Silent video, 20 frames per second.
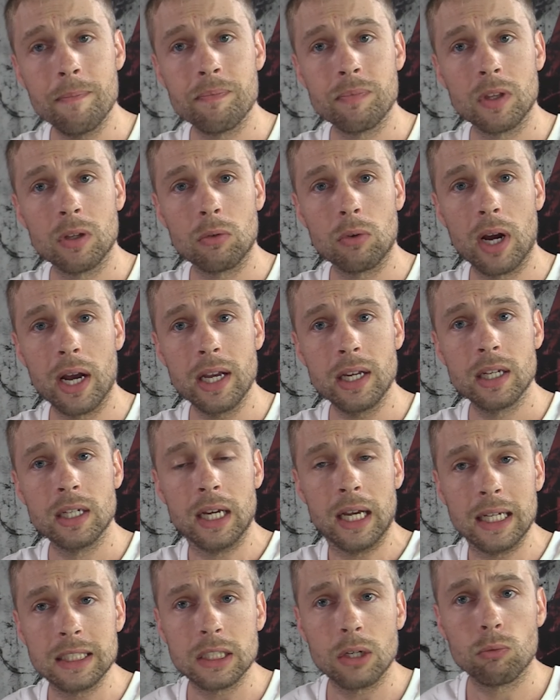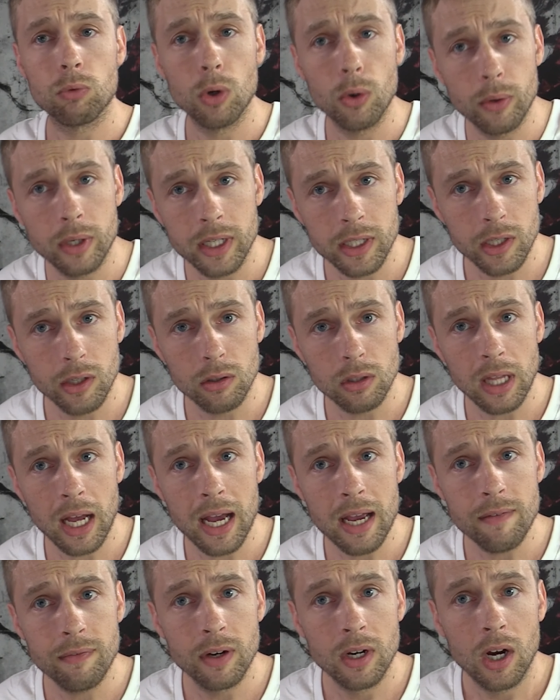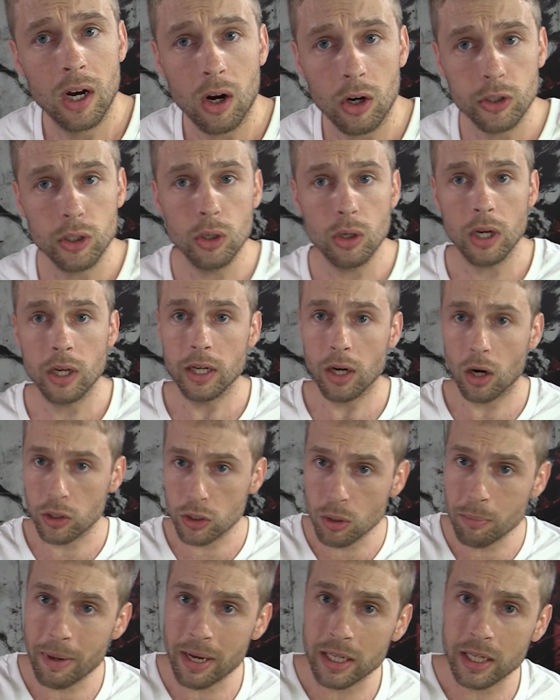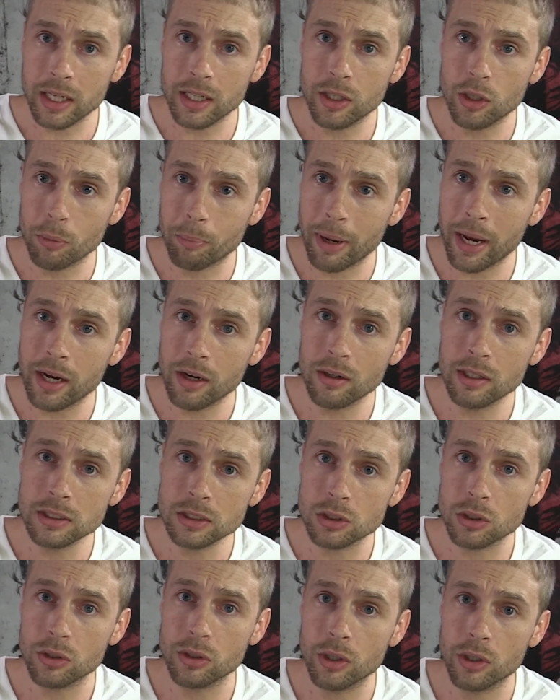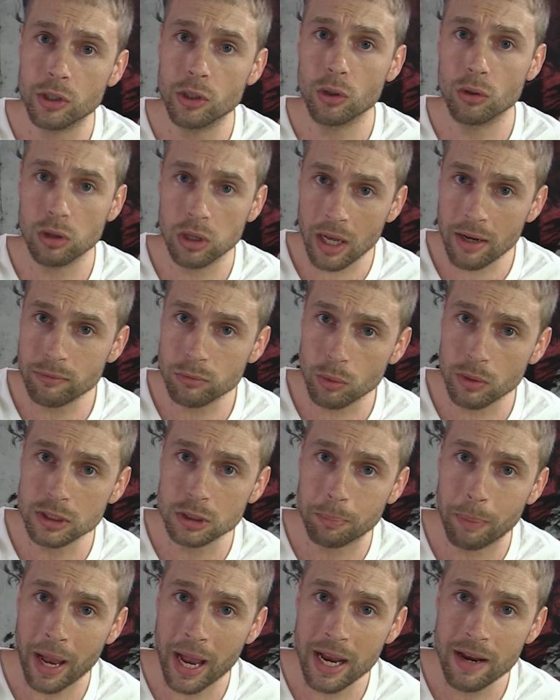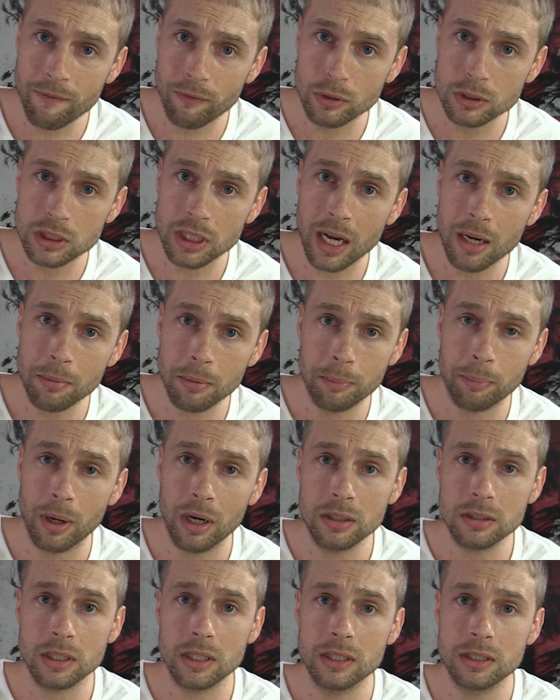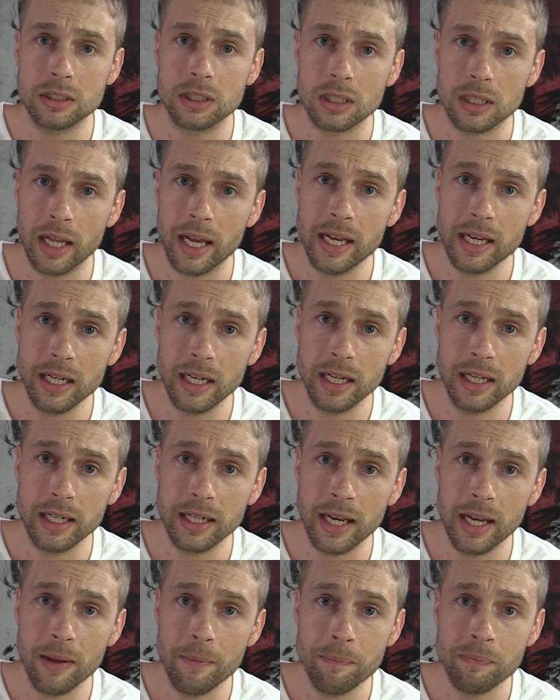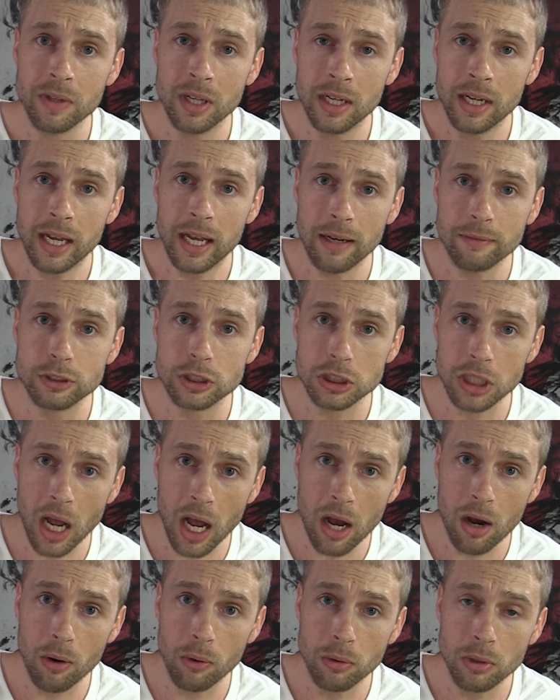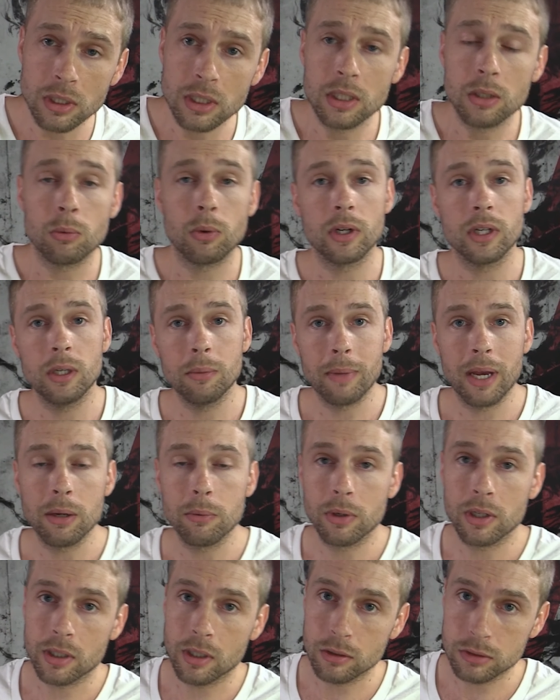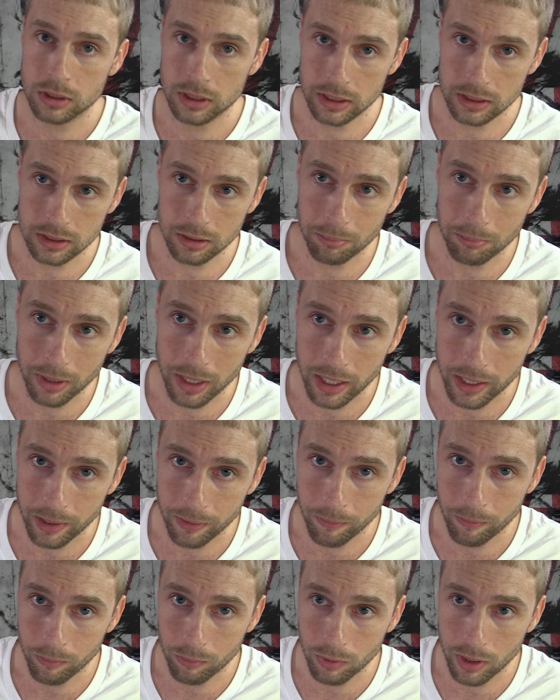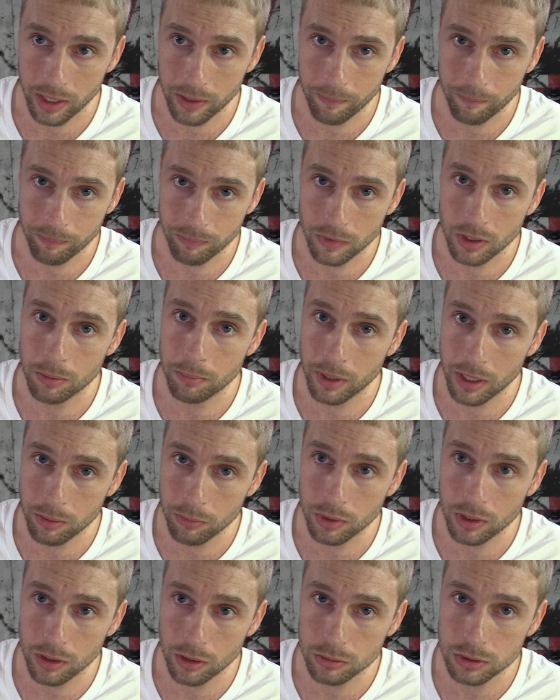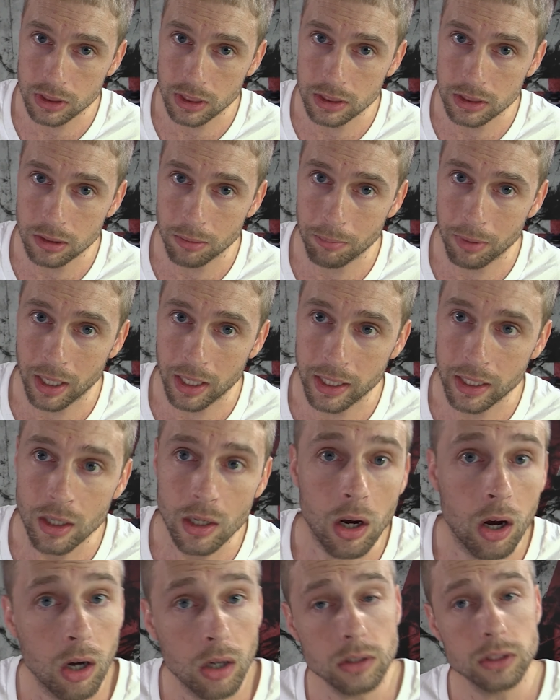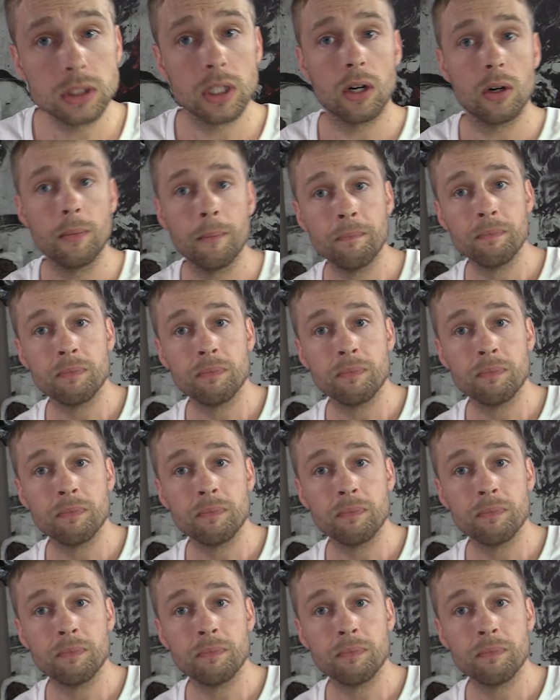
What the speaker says: Right? Is it ruining your life? Are you making your parents or your loved ones pay for Cyberpunk, delaying it again? If so, well, you may want to go see somebody, right? You may want to go see somebody. Also,